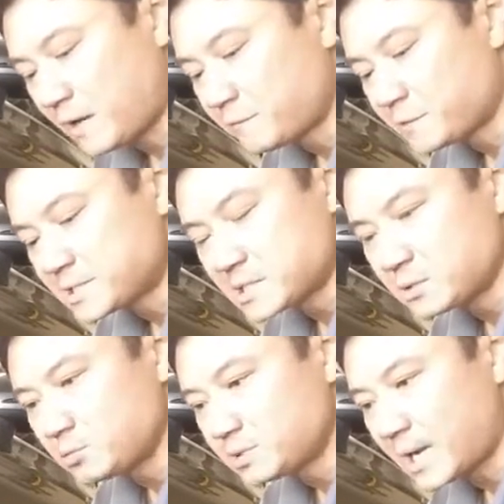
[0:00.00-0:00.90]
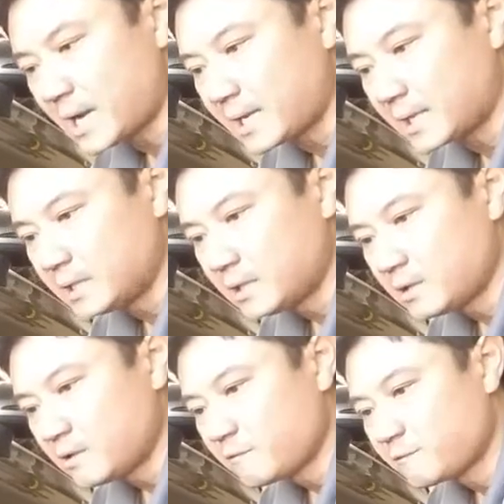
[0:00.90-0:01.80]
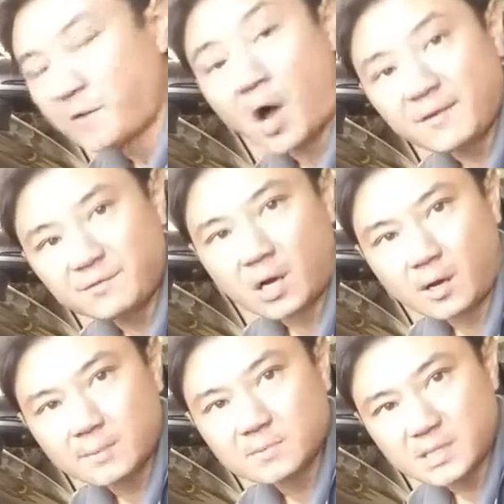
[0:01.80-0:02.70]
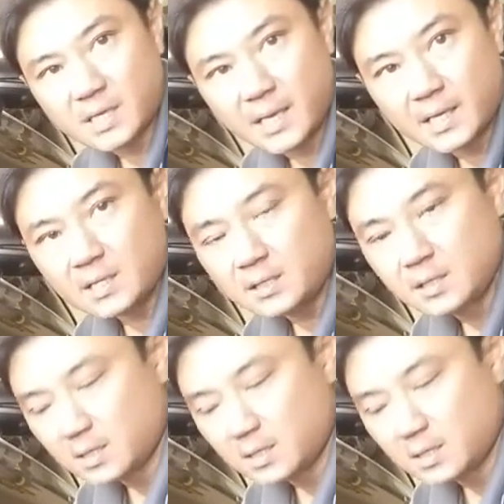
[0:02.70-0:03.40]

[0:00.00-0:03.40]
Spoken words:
every single day, 5 times a day,